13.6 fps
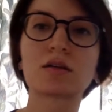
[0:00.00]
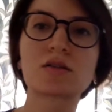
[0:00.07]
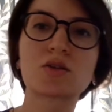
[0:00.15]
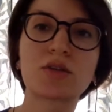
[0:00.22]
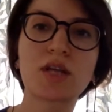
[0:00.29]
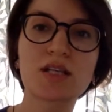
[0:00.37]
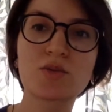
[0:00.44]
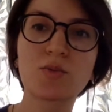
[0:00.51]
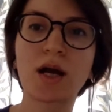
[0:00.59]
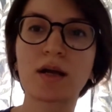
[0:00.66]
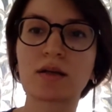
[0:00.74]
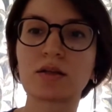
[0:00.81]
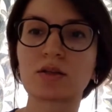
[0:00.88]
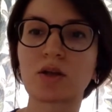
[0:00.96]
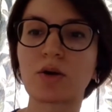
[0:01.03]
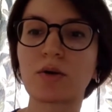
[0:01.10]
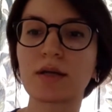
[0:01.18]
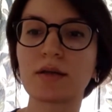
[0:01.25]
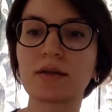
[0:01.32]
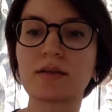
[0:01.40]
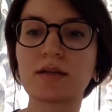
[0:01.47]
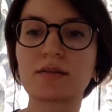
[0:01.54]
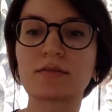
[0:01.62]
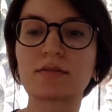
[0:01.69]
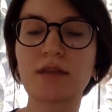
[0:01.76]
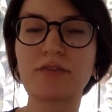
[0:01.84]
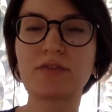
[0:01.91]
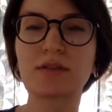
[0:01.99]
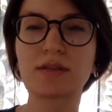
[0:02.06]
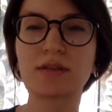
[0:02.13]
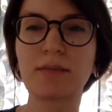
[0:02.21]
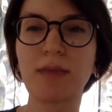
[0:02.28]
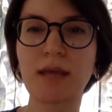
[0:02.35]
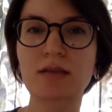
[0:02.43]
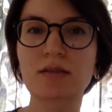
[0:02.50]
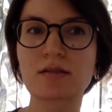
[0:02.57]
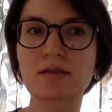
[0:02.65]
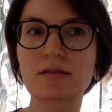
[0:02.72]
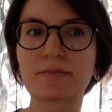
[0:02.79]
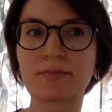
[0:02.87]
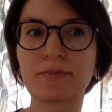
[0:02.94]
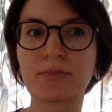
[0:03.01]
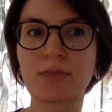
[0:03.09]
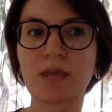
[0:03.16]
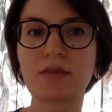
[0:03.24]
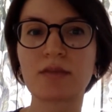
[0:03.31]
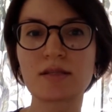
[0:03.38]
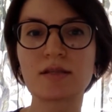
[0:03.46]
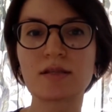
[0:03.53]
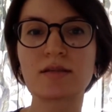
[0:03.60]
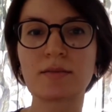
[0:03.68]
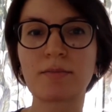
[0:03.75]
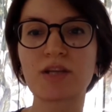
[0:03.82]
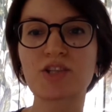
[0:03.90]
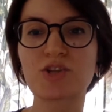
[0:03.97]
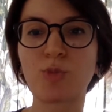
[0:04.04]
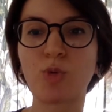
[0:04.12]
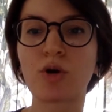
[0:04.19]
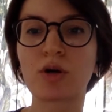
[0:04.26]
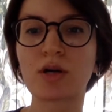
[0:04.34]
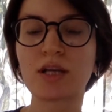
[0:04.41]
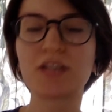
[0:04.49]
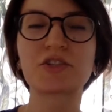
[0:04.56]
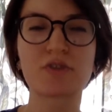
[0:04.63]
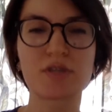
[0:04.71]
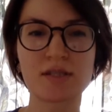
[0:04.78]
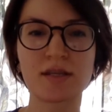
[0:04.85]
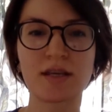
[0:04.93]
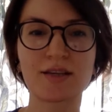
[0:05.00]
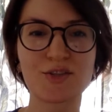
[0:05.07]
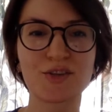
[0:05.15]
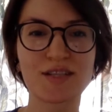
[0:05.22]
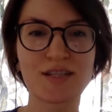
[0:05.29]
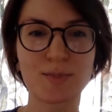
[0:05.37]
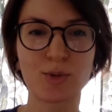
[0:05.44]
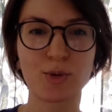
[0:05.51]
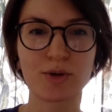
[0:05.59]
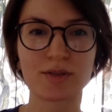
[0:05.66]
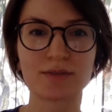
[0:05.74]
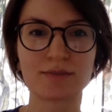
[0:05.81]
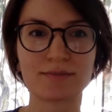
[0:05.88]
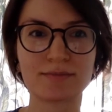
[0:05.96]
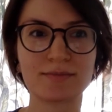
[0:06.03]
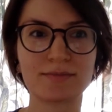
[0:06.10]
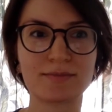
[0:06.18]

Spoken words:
So that's why it definitely makes the city much more interesting to explore.